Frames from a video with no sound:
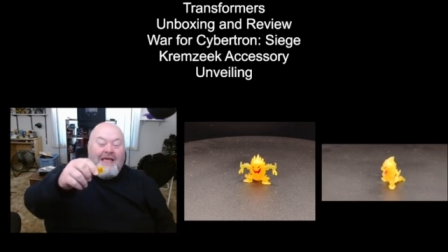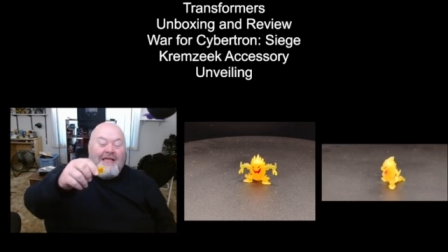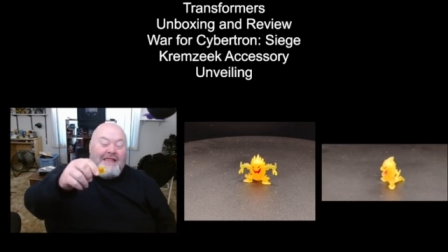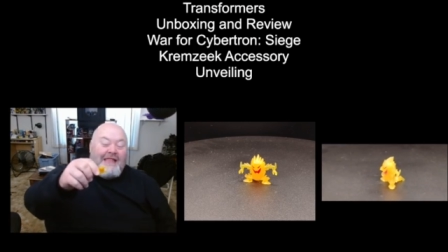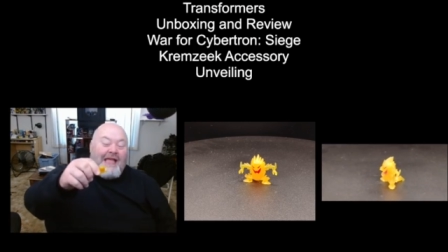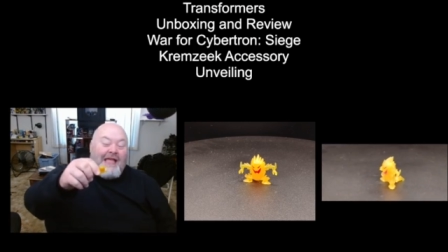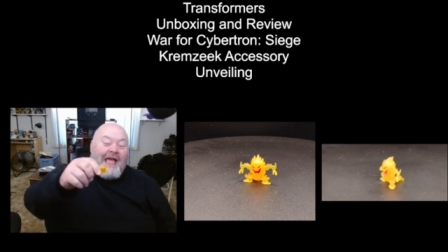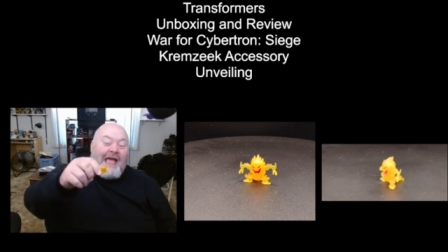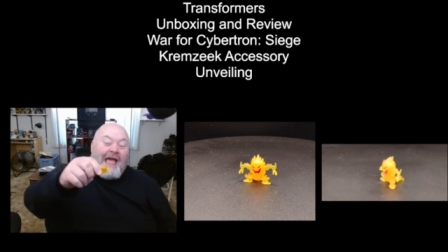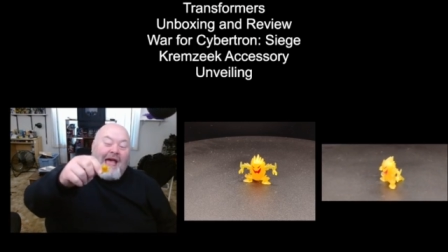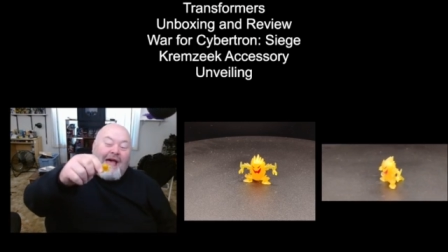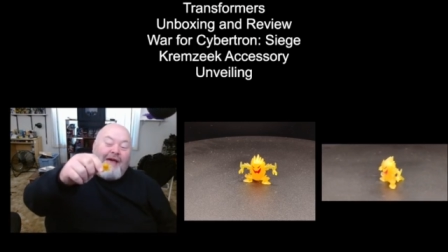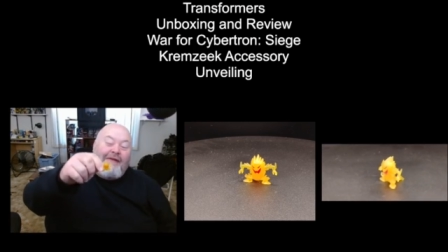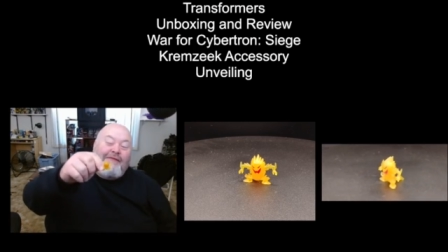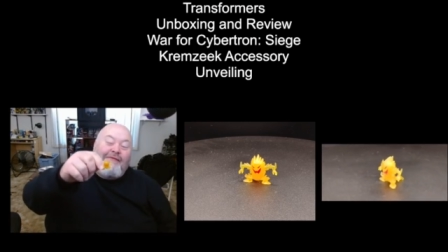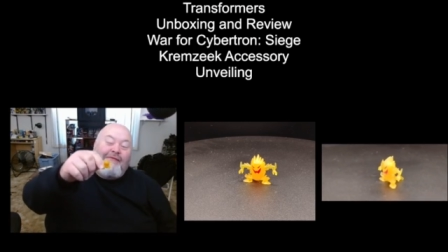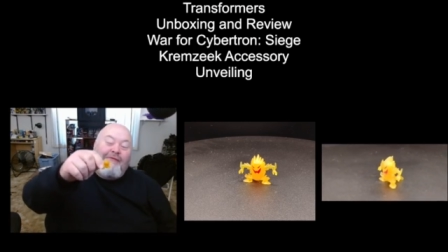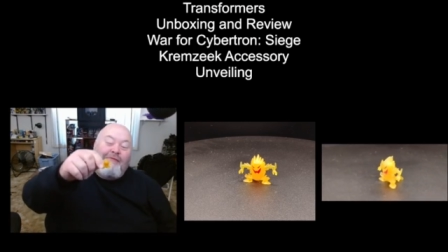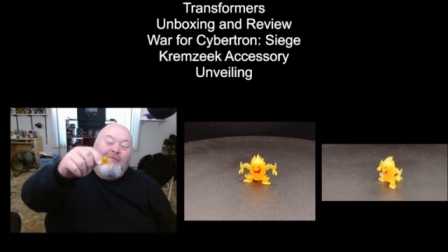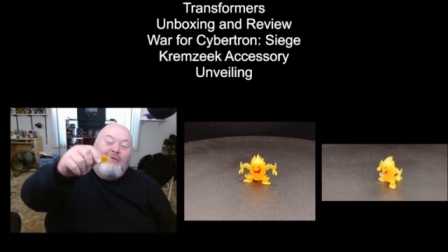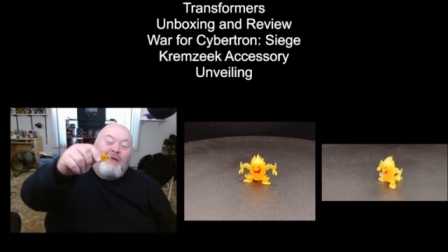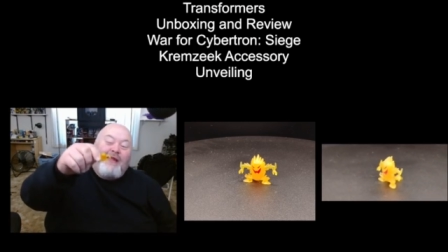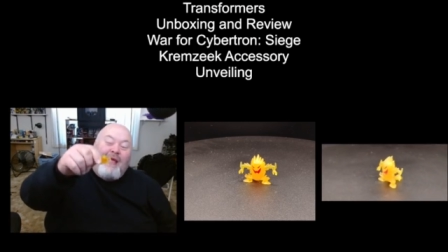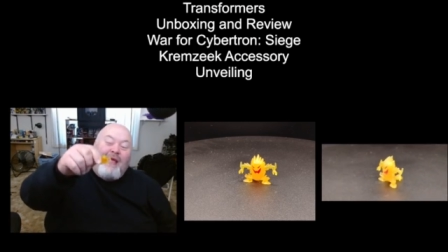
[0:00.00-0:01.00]
They have
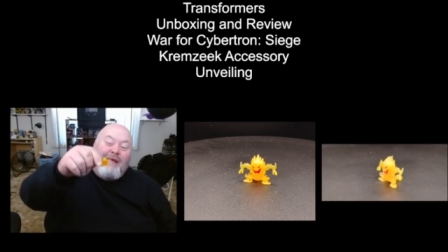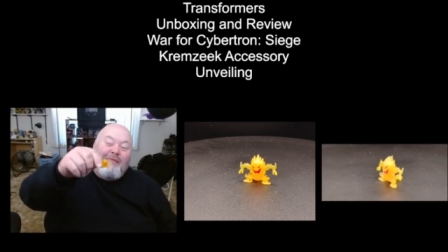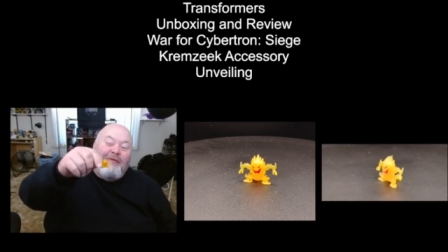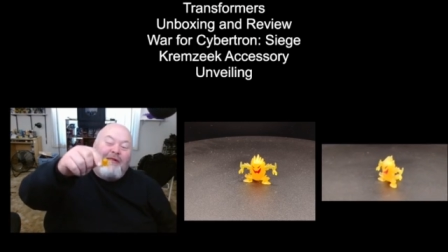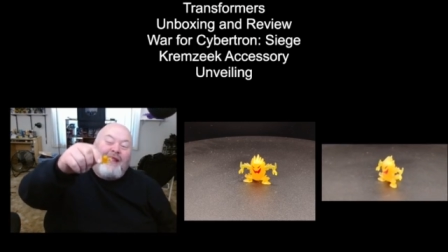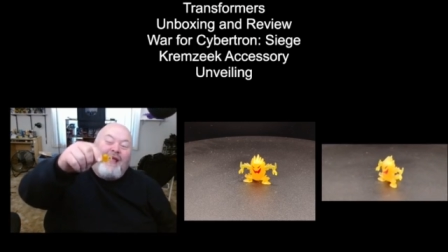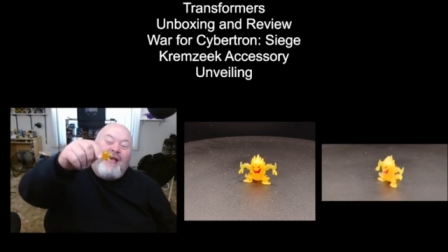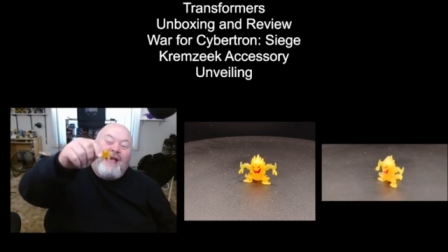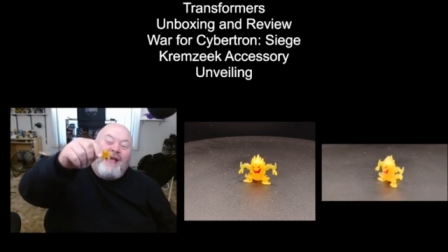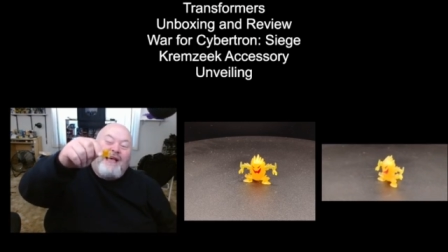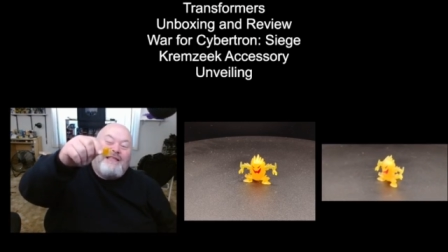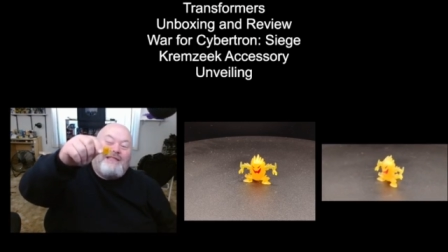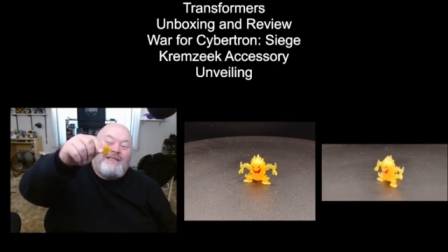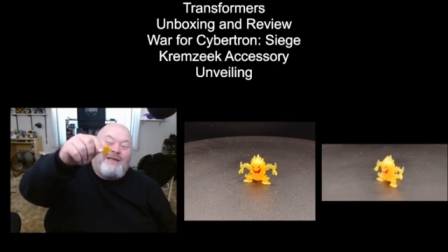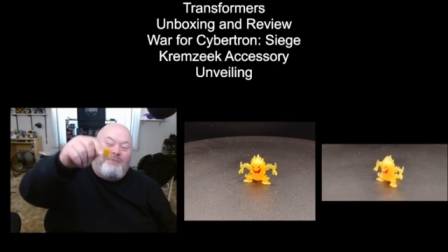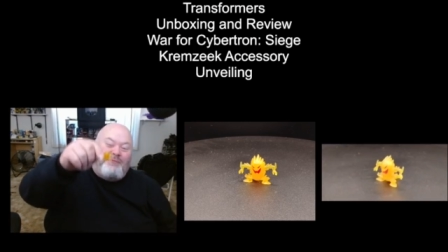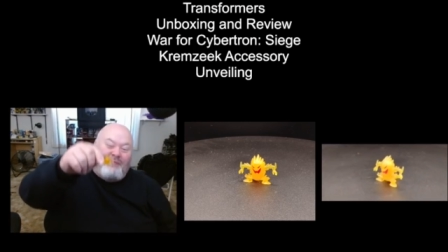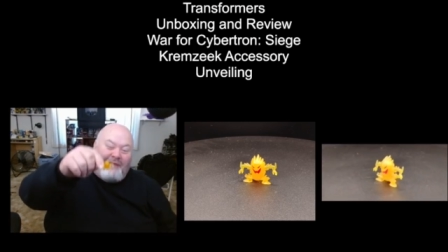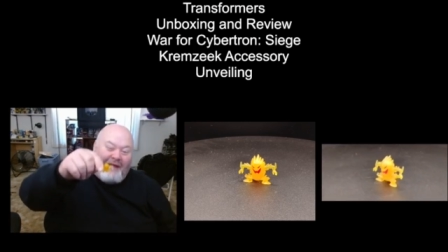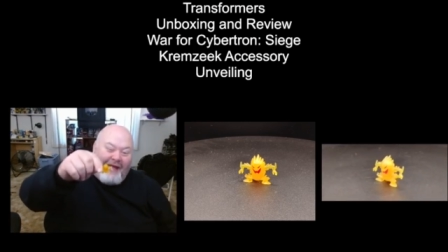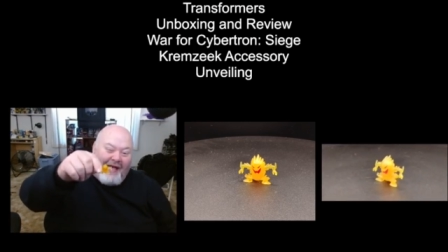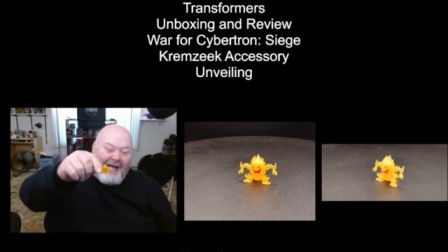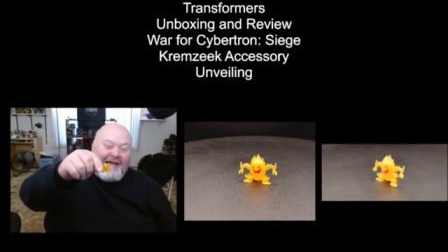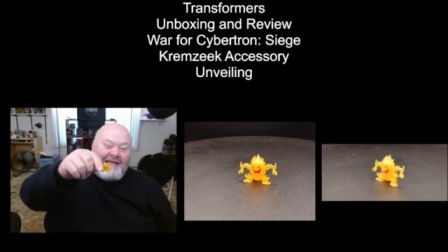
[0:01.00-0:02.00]
him labeled as a
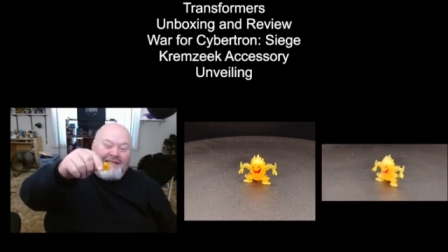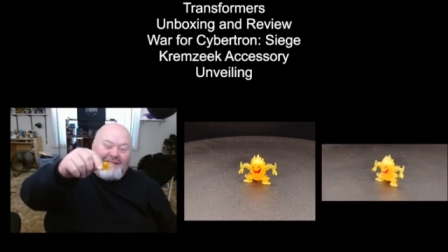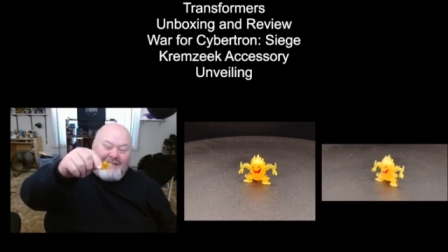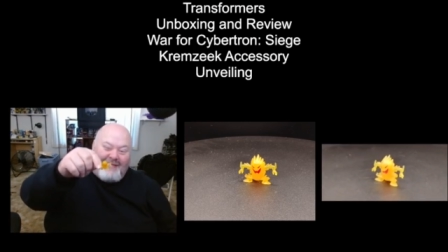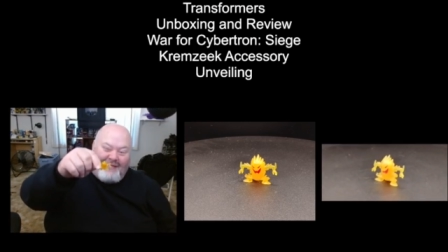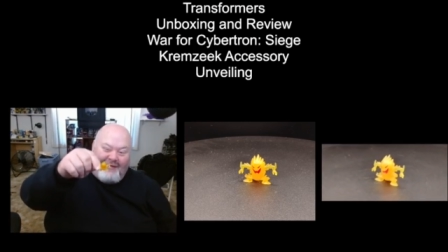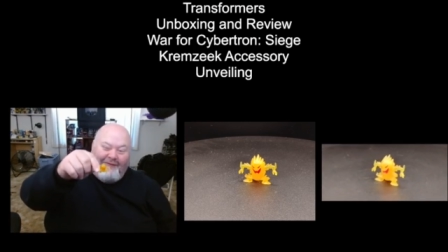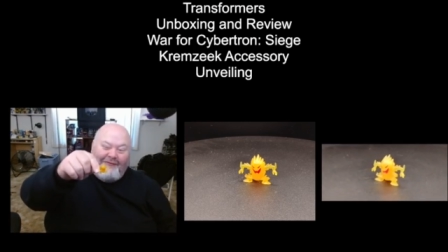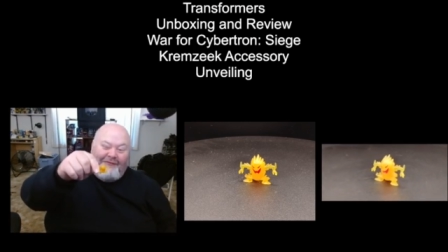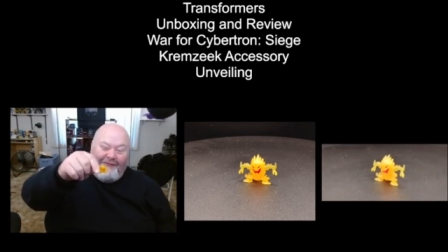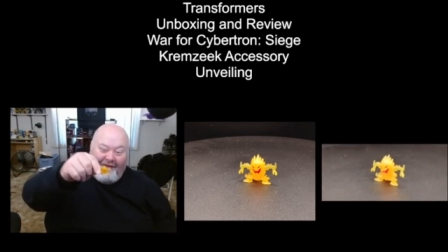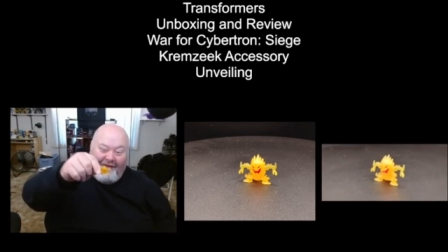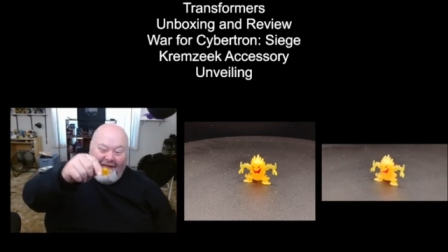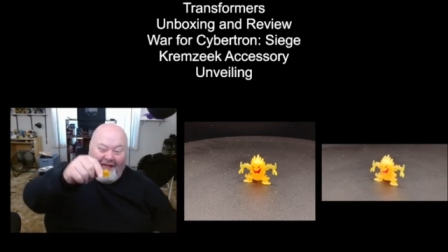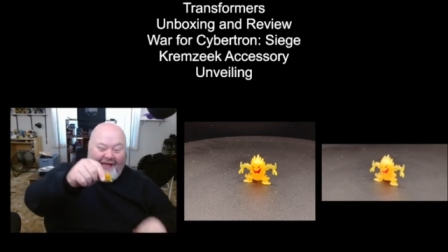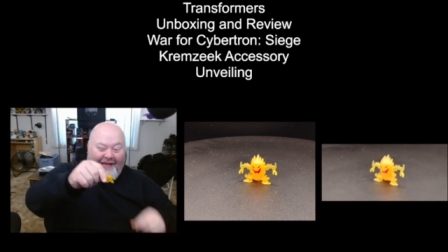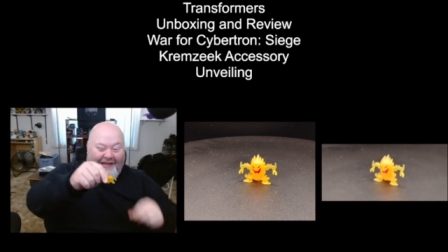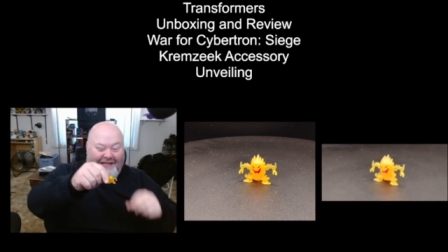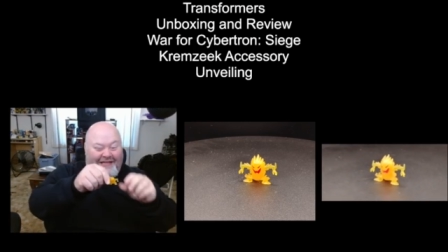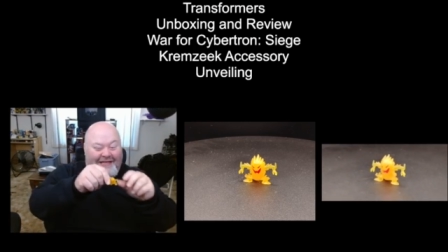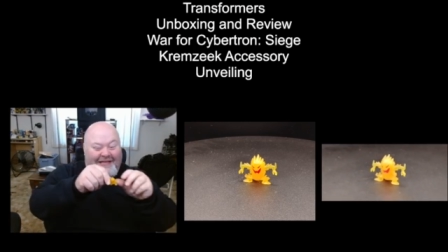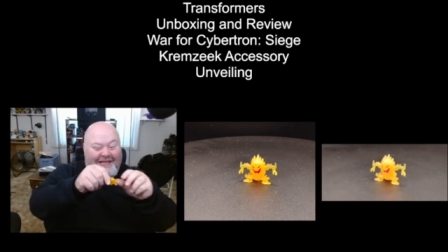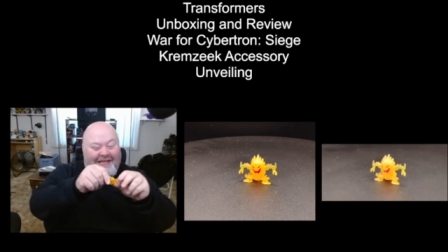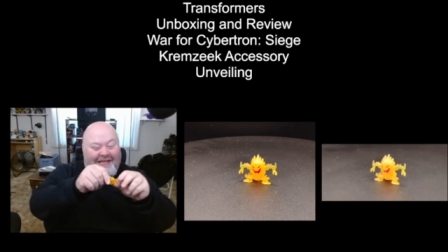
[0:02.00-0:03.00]
blast effect,